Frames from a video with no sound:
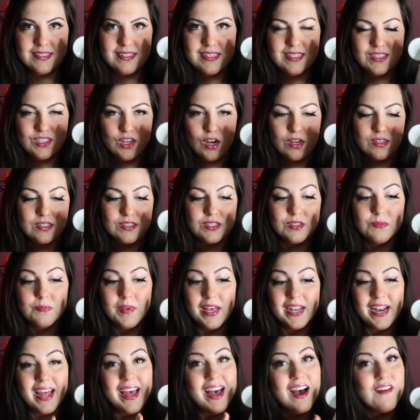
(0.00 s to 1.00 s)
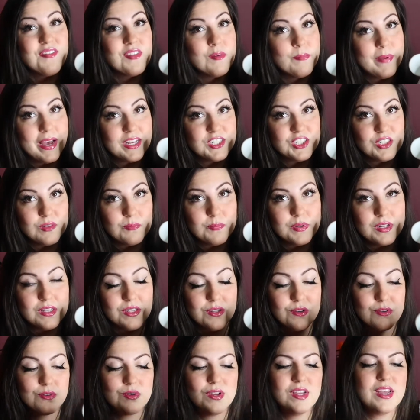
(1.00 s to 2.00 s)
he's awesome. And I have the matching
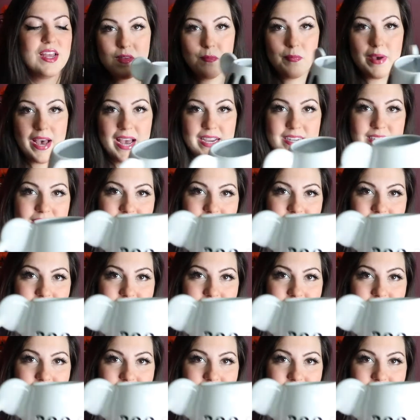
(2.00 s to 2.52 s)
pillow. In the back